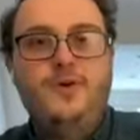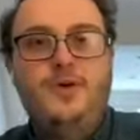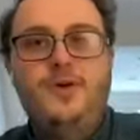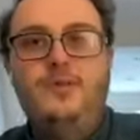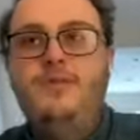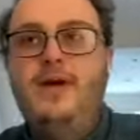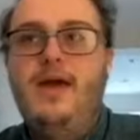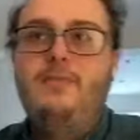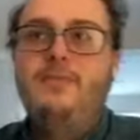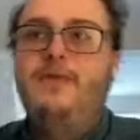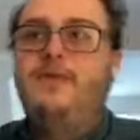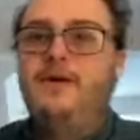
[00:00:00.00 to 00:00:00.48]
And
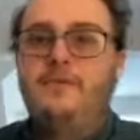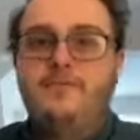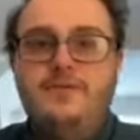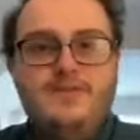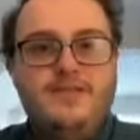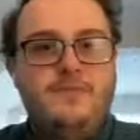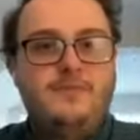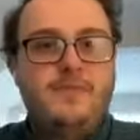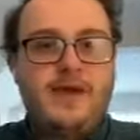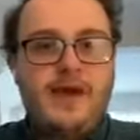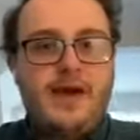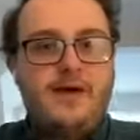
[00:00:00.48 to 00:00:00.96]
maybe there was
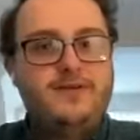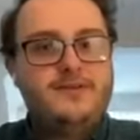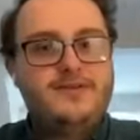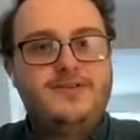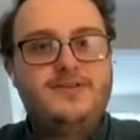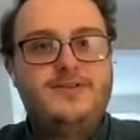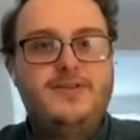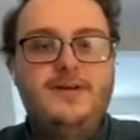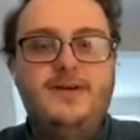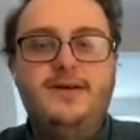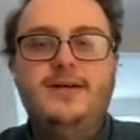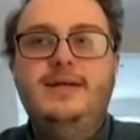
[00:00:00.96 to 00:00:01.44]
something else
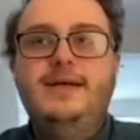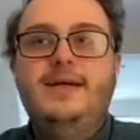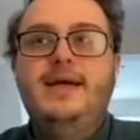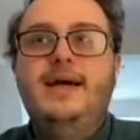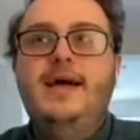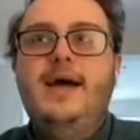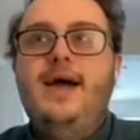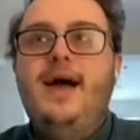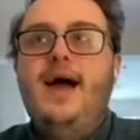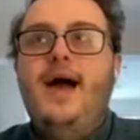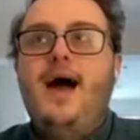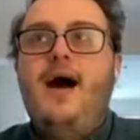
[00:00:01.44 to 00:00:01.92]
that
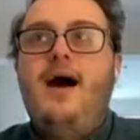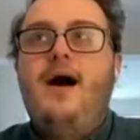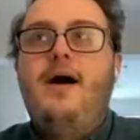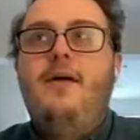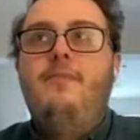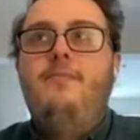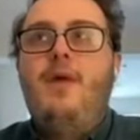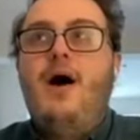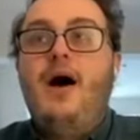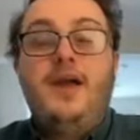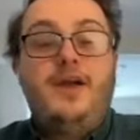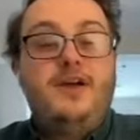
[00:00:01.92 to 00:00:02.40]

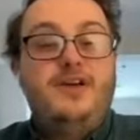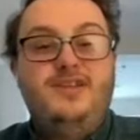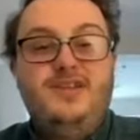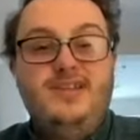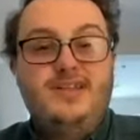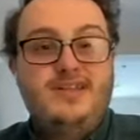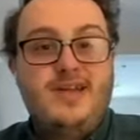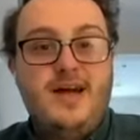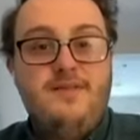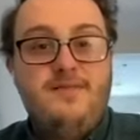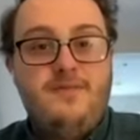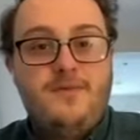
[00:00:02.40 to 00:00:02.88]
I could
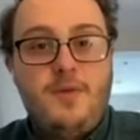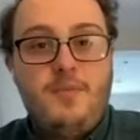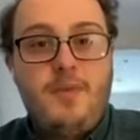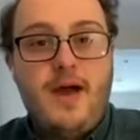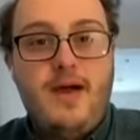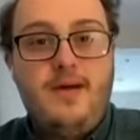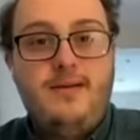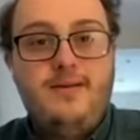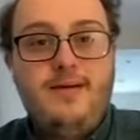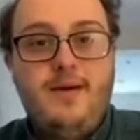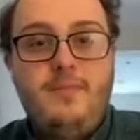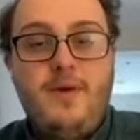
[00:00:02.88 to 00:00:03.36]
discover
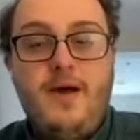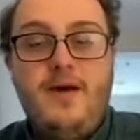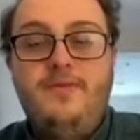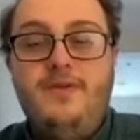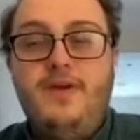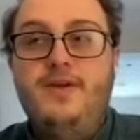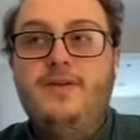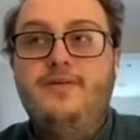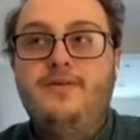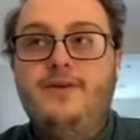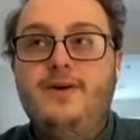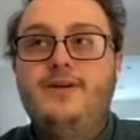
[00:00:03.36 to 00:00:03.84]
about
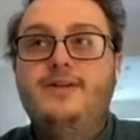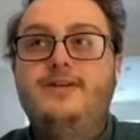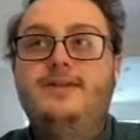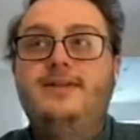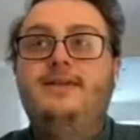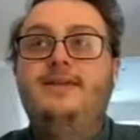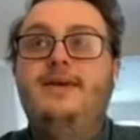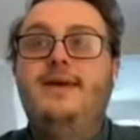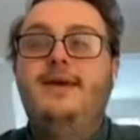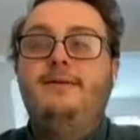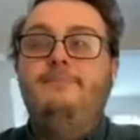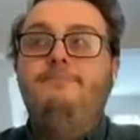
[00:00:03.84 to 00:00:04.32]
the
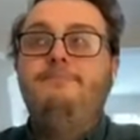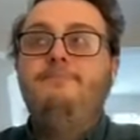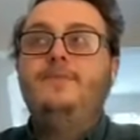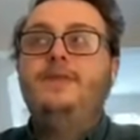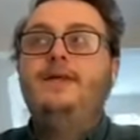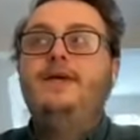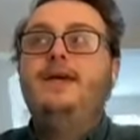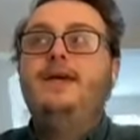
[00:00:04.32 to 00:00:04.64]
university.